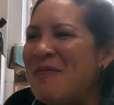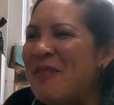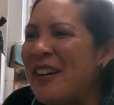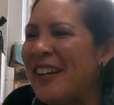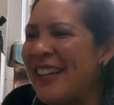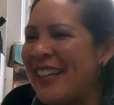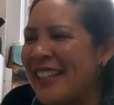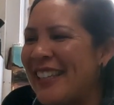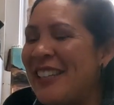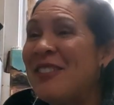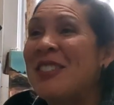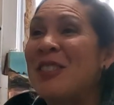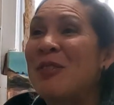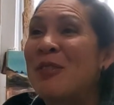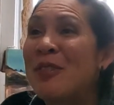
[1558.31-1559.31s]
But he
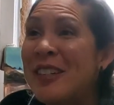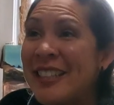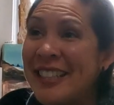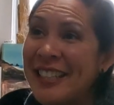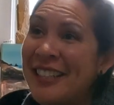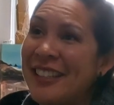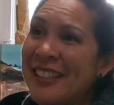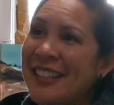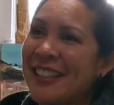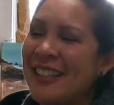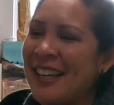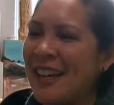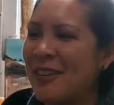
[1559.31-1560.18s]
was really good.